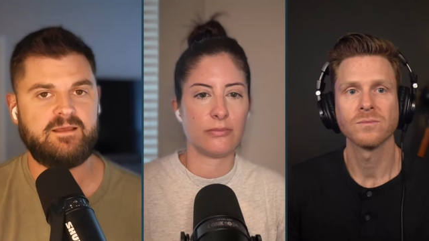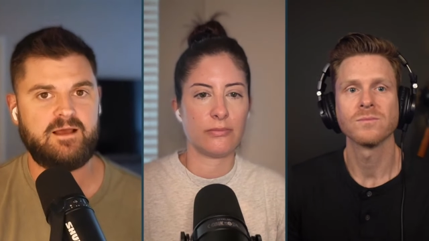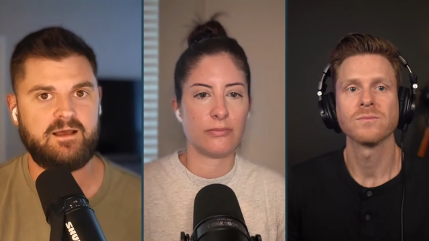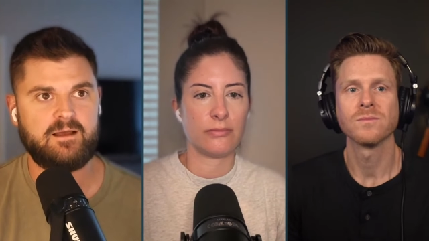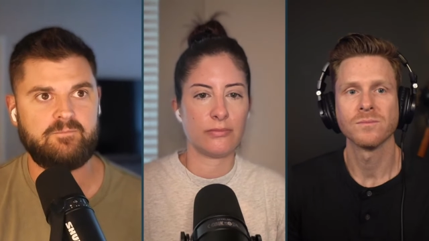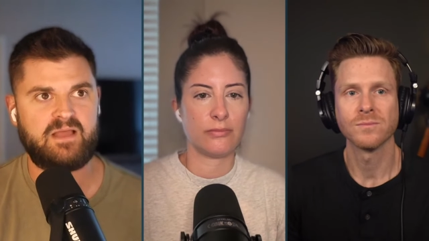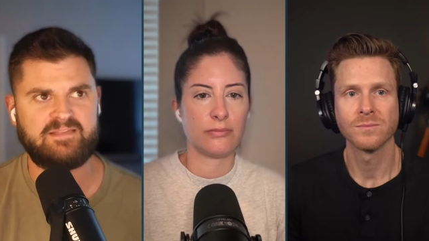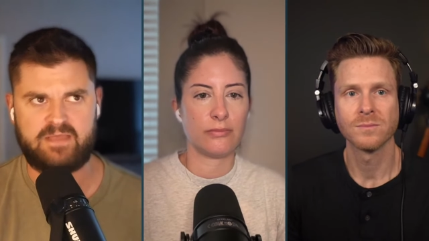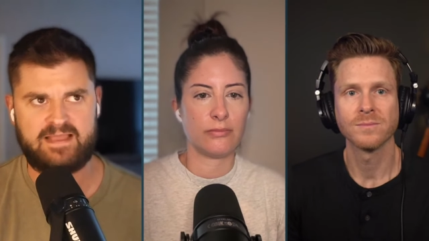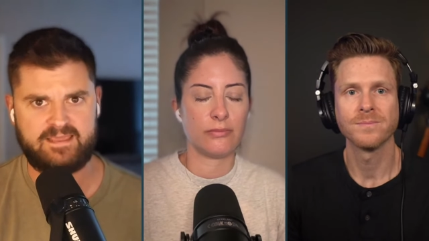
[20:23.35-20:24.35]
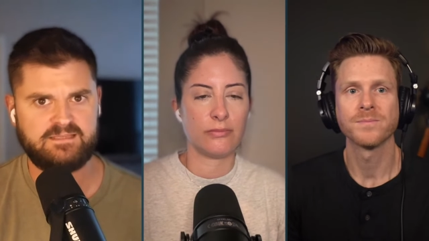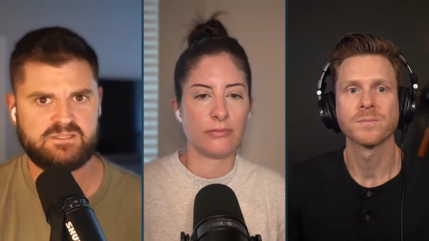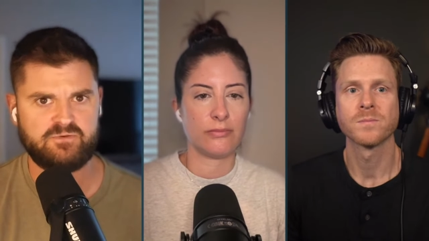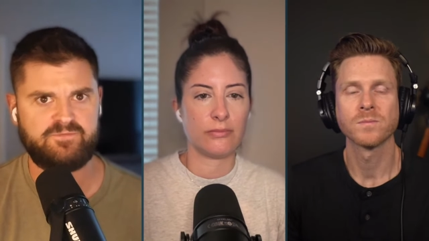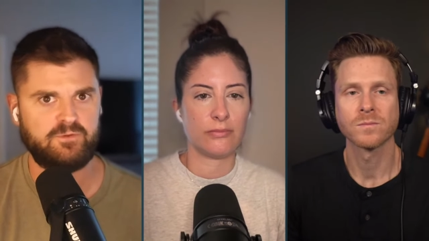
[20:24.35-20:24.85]
Speaker 1: I guess
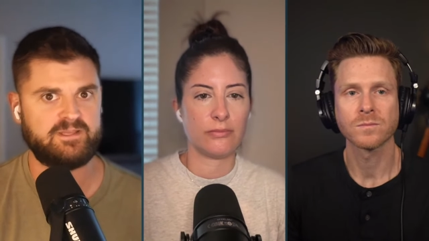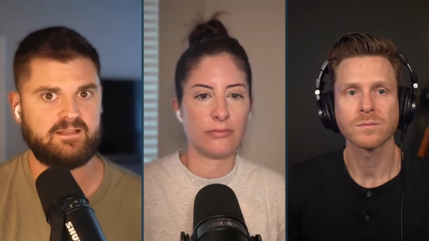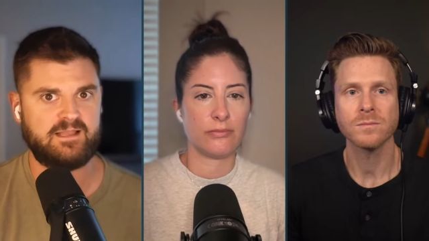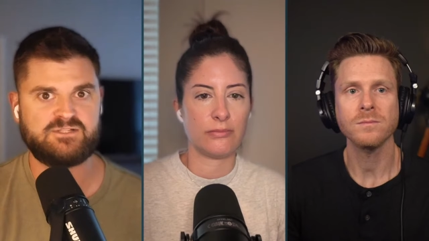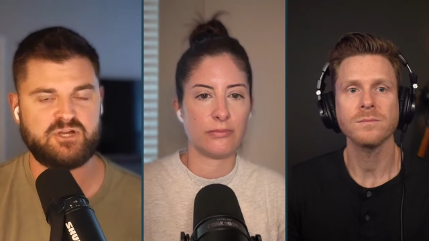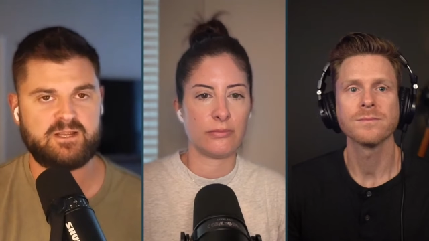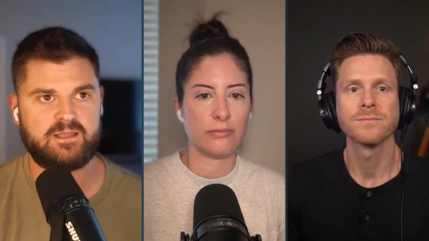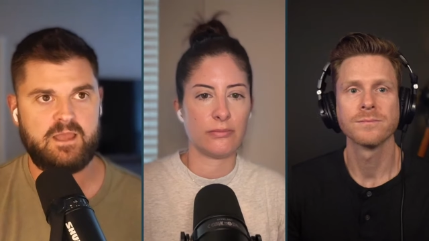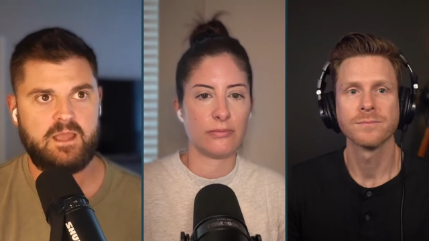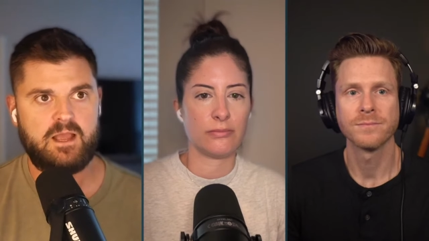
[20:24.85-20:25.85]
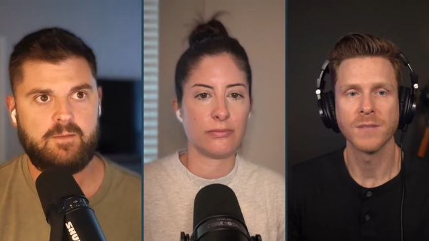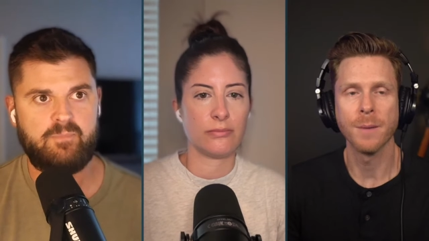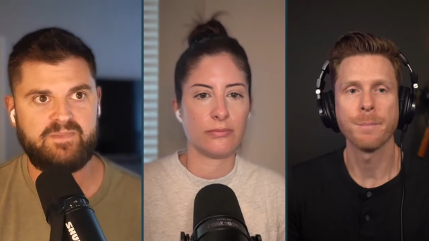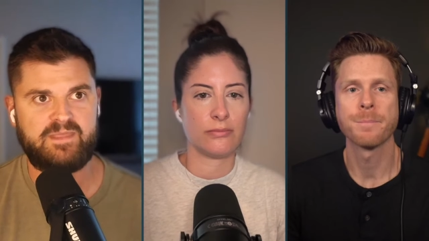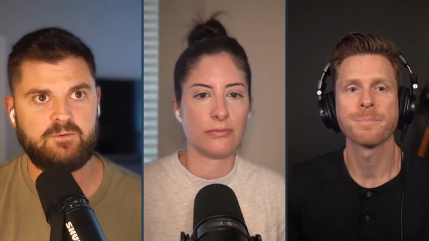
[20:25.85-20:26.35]
they're fully electric, yeah,
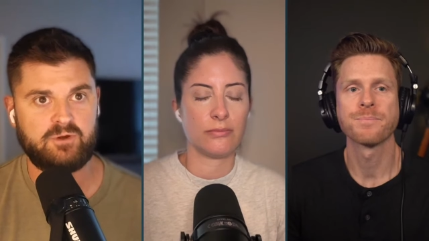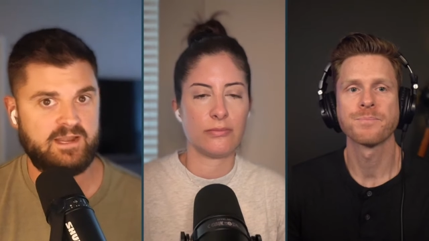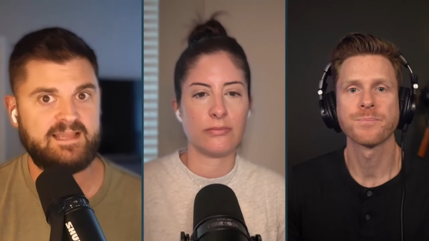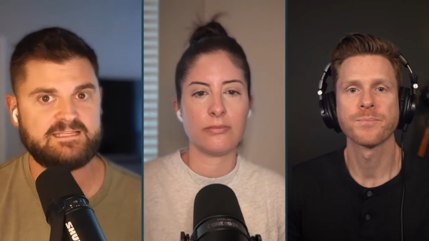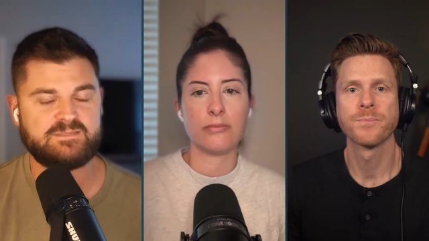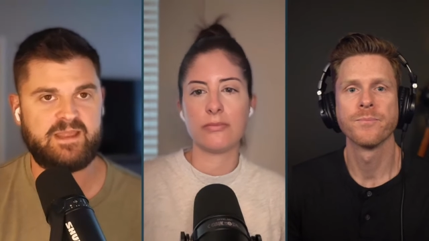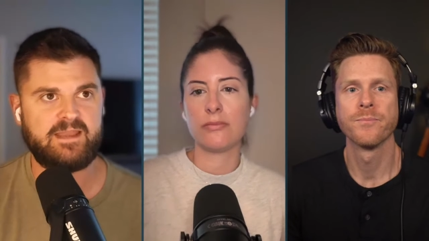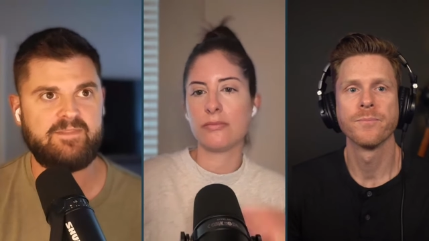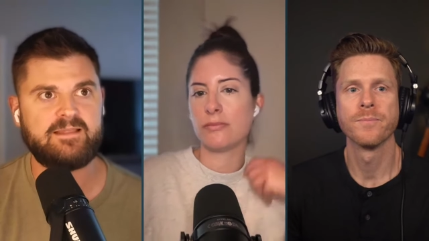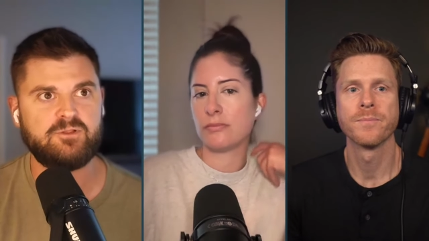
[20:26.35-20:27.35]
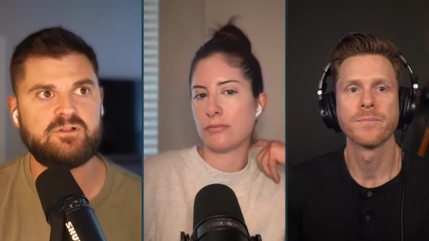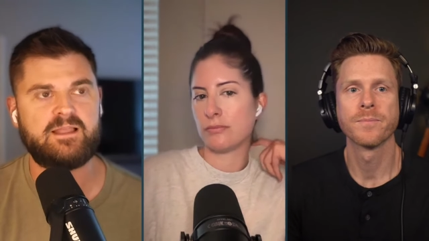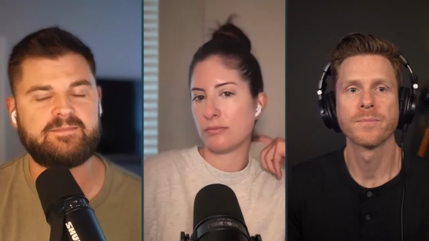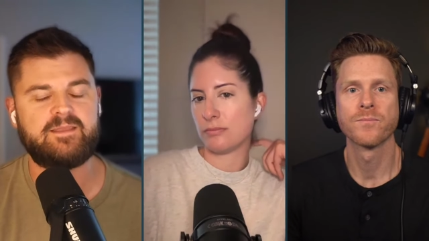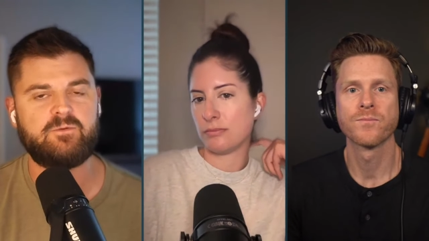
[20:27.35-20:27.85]
but they were nice, man. And they looked
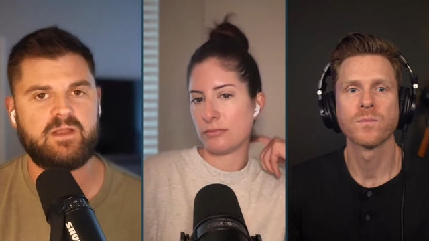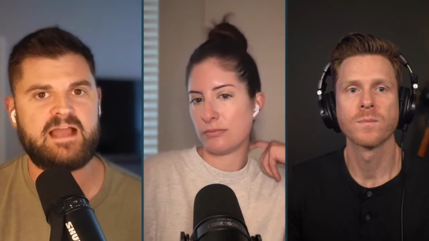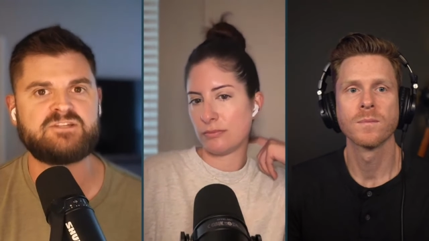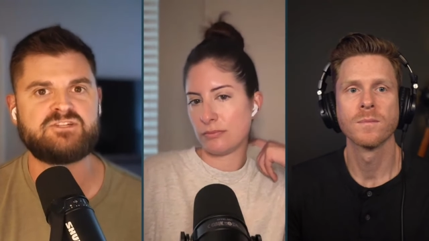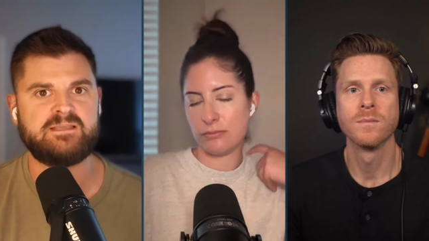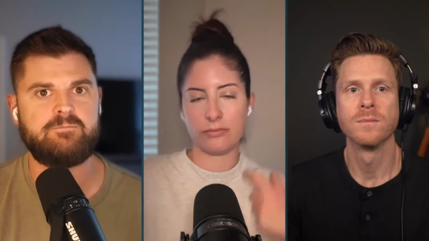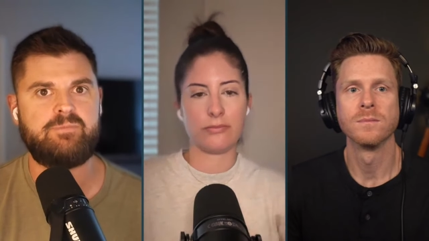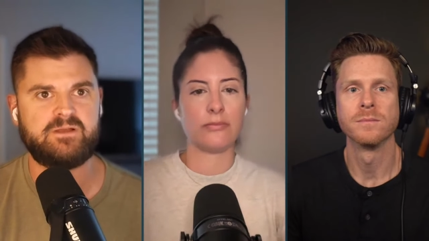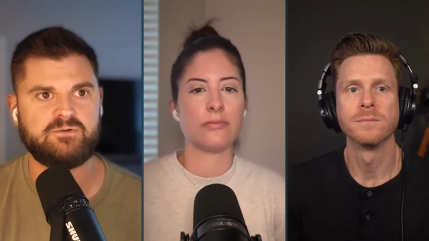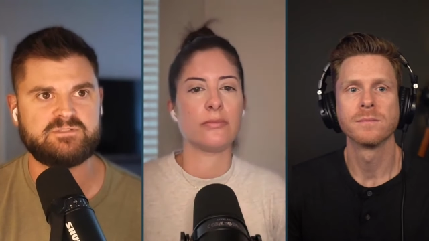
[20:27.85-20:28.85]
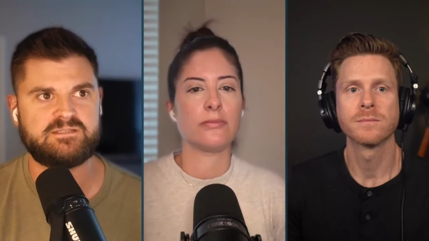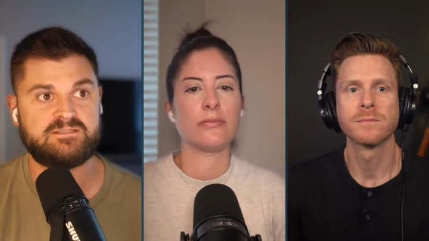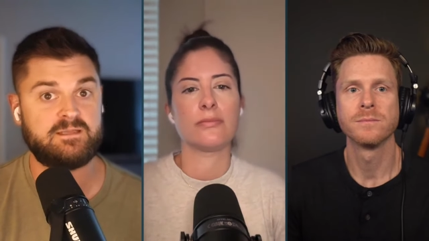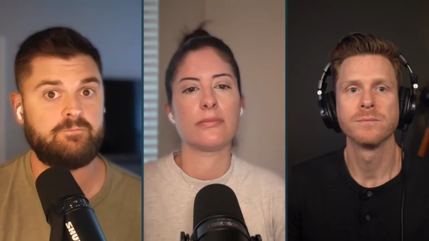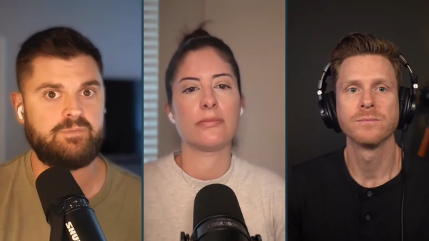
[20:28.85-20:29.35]
like they were actually built
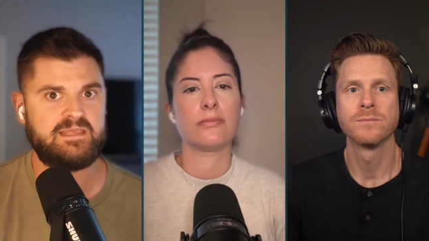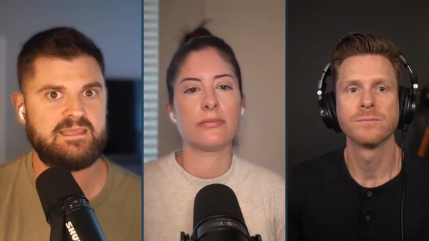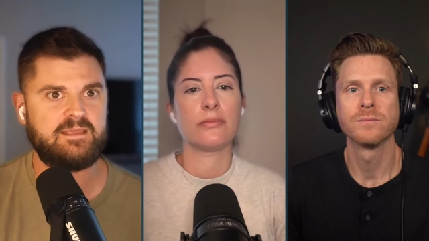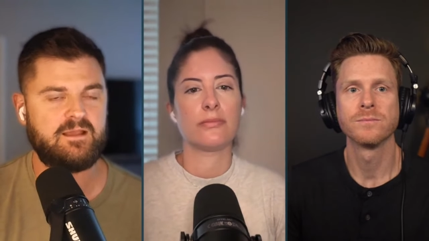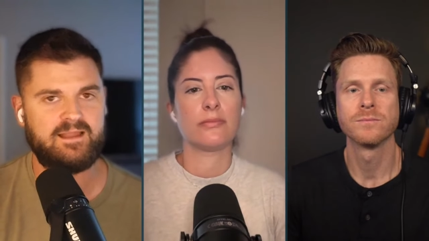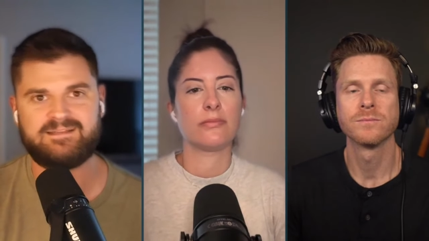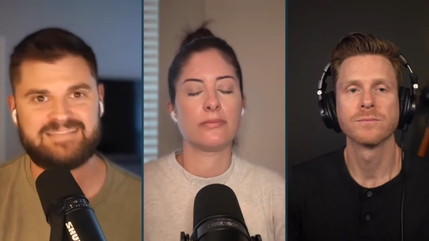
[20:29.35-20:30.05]
to be kind of